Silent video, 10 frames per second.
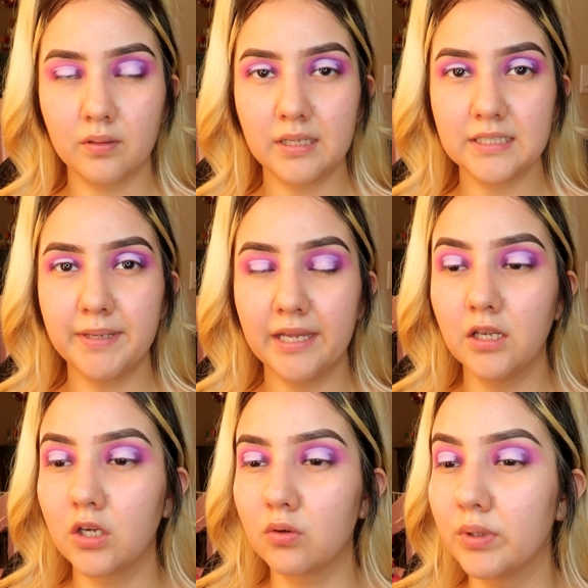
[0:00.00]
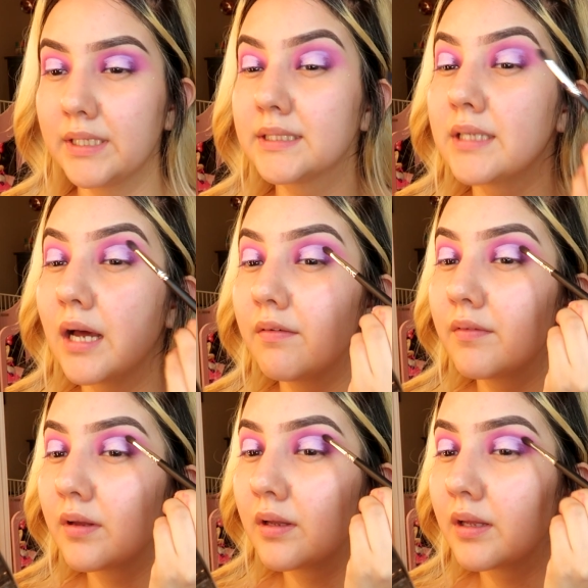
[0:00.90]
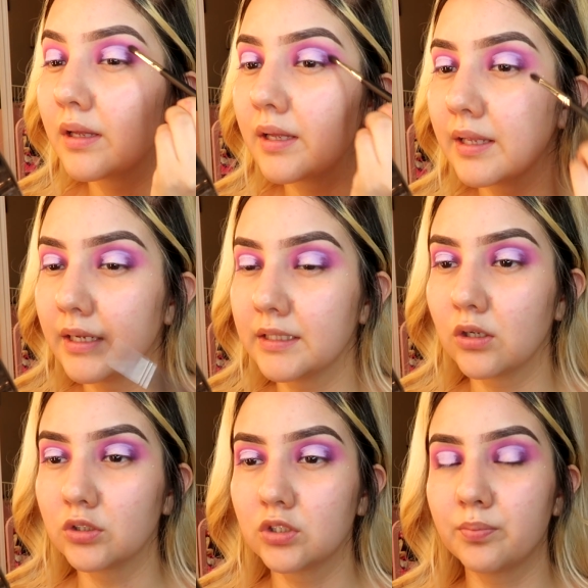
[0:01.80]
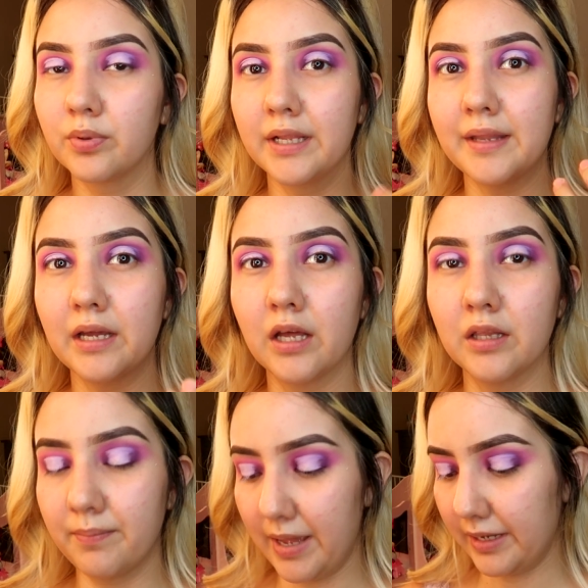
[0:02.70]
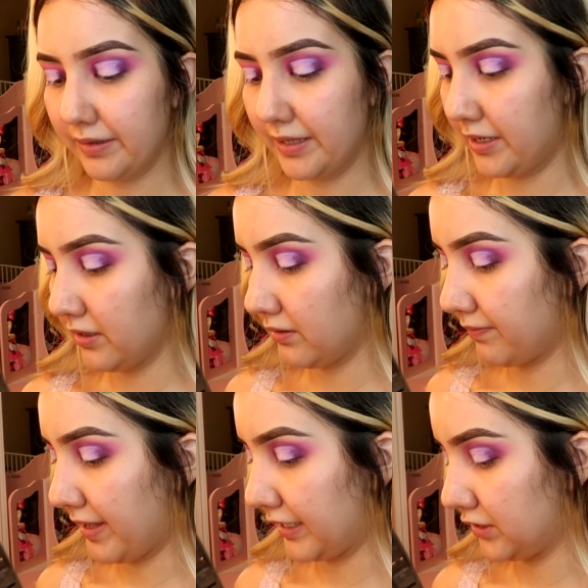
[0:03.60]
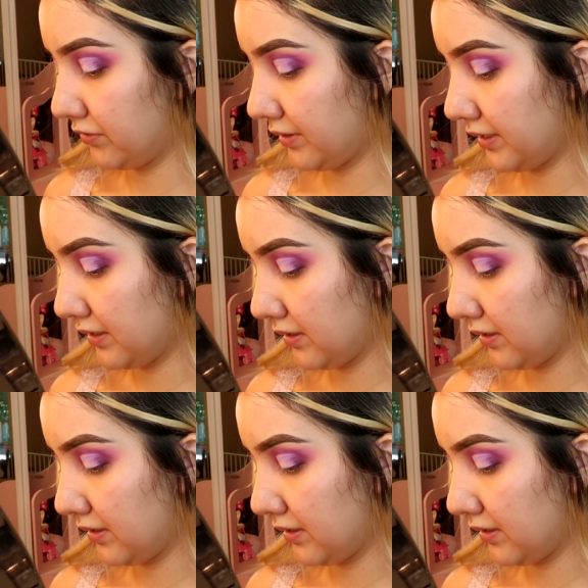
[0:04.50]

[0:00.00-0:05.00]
It's making it look really soft, and it's also putting that color back there, back into it.